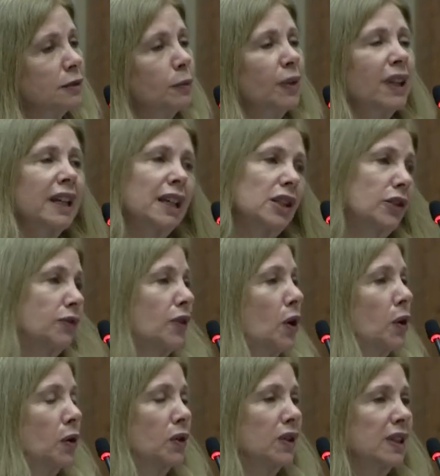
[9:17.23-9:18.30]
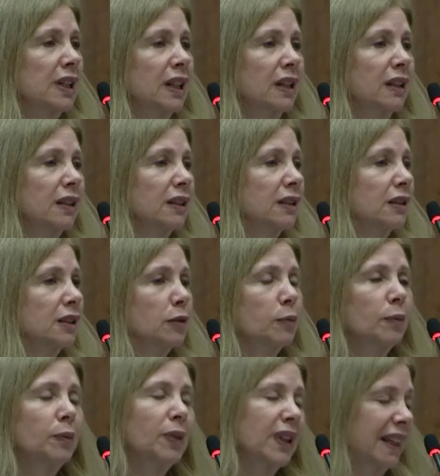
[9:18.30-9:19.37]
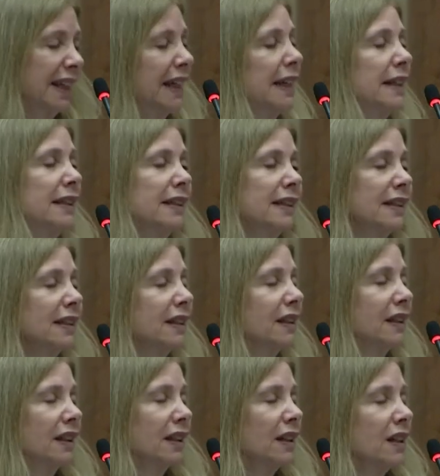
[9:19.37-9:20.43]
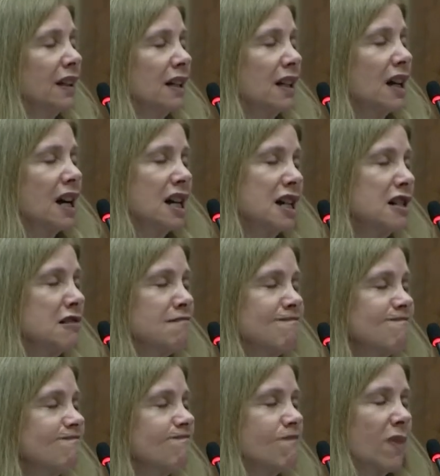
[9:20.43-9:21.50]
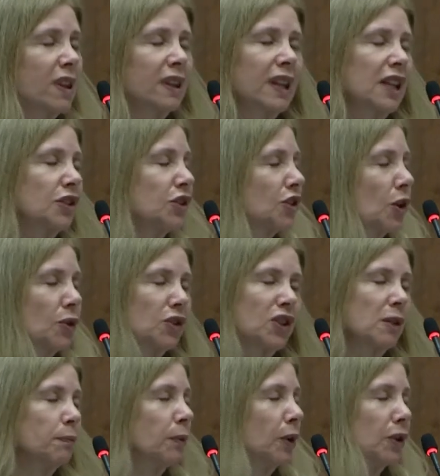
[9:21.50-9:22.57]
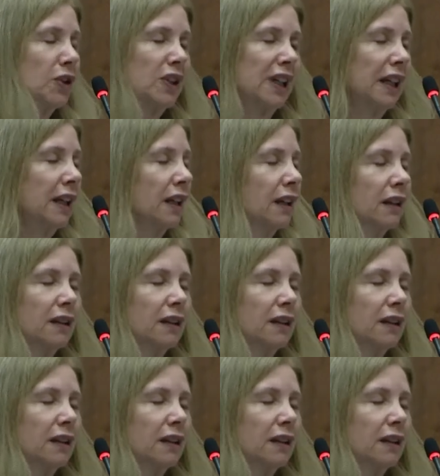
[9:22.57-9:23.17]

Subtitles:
Please, folks, please, let's show some mercy.